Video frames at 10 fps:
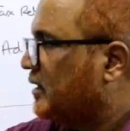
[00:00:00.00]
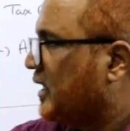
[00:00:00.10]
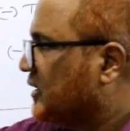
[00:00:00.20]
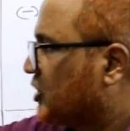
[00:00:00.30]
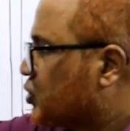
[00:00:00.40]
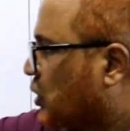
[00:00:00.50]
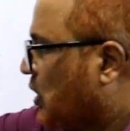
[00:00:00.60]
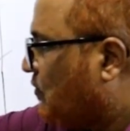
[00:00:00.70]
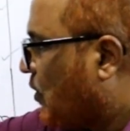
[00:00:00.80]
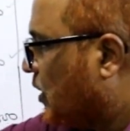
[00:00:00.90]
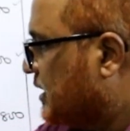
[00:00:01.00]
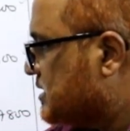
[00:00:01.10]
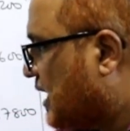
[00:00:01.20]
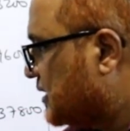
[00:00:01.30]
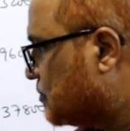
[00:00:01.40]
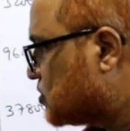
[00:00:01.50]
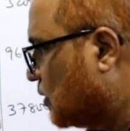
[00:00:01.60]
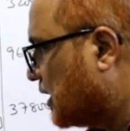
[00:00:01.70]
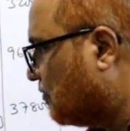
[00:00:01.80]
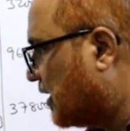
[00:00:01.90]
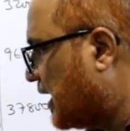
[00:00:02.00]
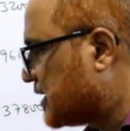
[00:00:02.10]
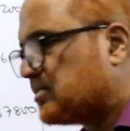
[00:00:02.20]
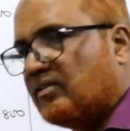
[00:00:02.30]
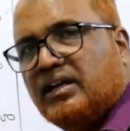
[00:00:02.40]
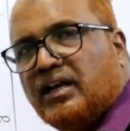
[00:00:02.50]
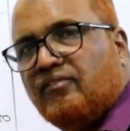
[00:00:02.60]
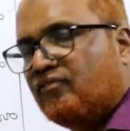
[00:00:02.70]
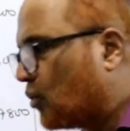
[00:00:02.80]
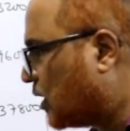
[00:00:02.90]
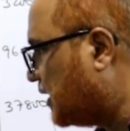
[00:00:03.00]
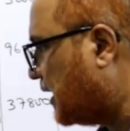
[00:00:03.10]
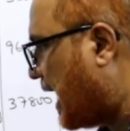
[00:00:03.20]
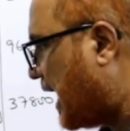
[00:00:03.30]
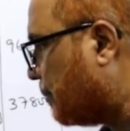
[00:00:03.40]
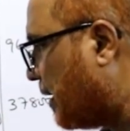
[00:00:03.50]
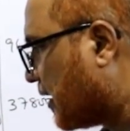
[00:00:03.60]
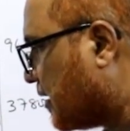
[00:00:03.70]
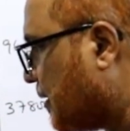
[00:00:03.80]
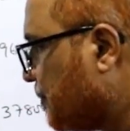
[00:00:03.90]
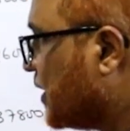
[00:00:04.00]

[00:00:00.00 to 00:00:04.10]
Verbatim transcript: Take the total of all these items you'll get 1,79,400 add back.